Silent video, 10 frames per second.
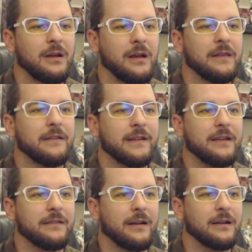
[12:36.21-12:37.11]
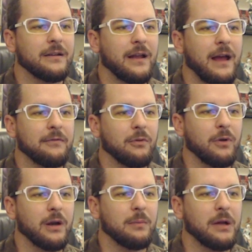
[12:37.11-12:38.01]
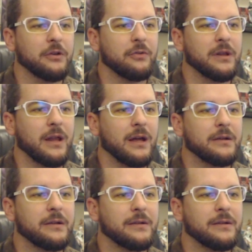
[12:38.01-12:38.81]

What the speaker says: In this case, I didn't have to worry about doing that.